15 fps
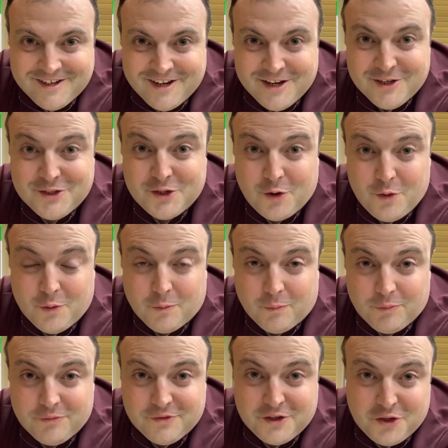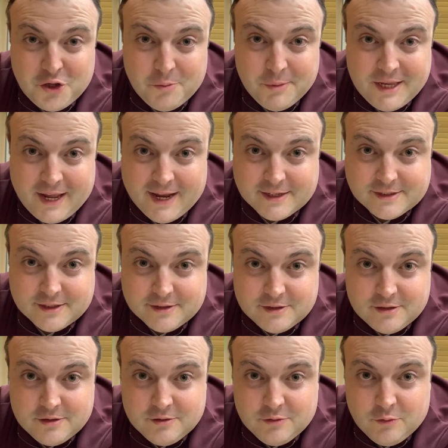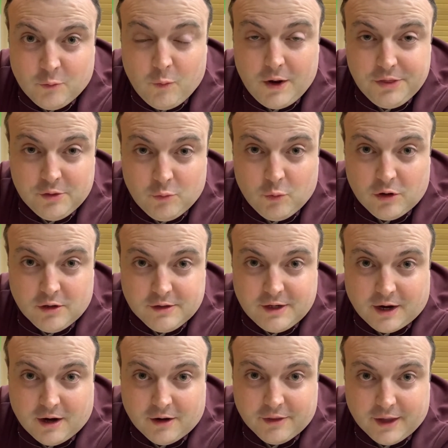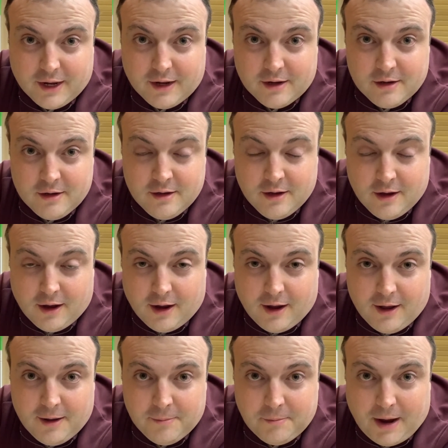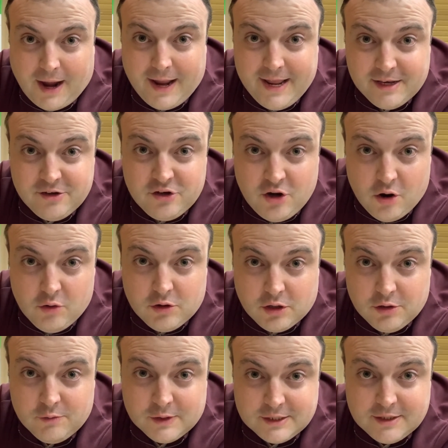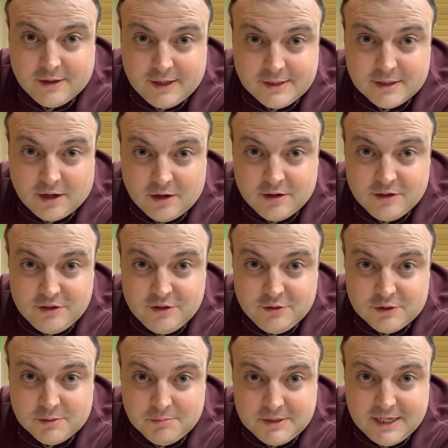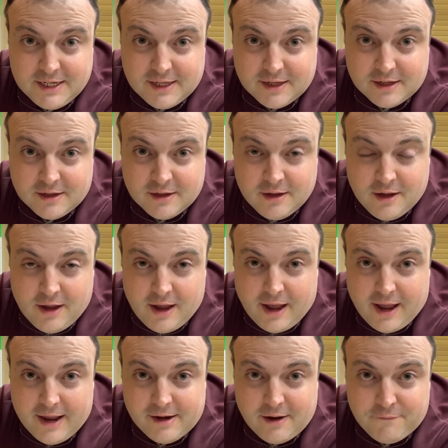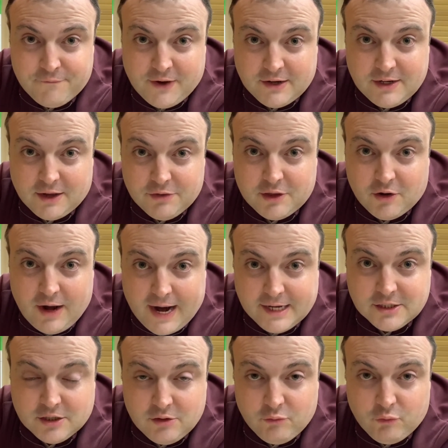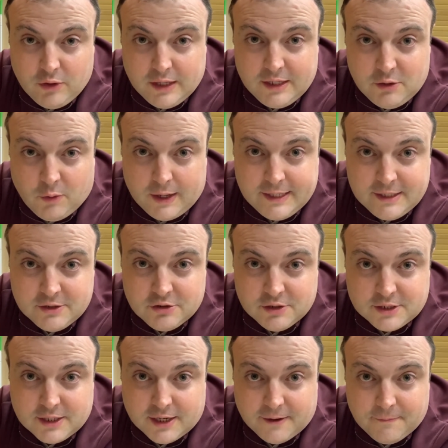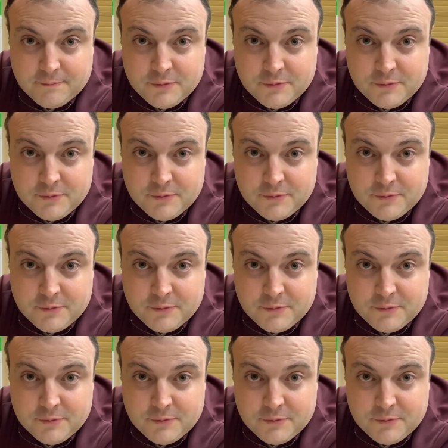So, humic acids, what in the world are they? I had no clue until I started to do some digging, and I found out they're actually really quite interesting.